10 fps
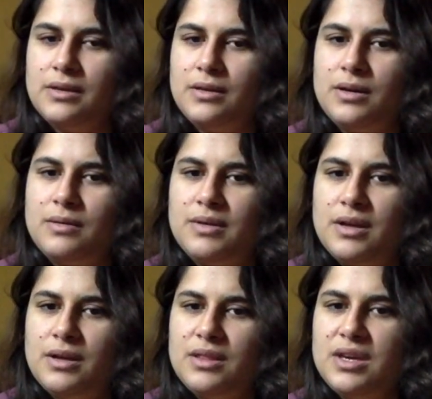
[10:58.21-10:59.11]
I
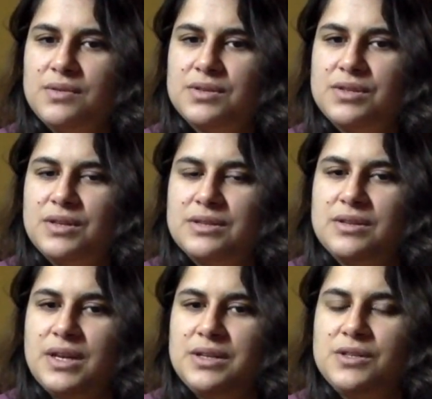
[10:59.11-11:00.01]
think it was
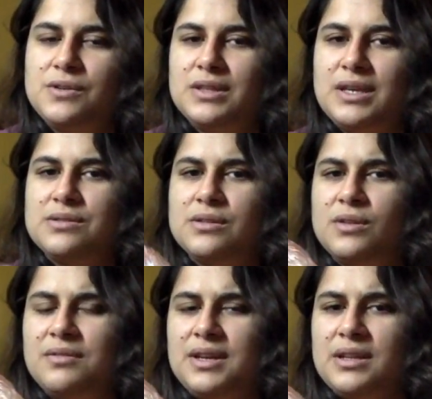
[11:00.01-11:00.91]
2009 to
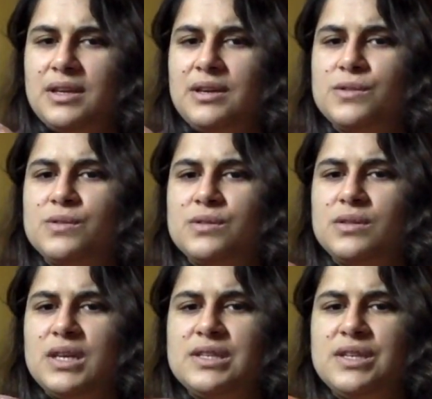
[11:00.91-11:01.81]
2011, I think, is his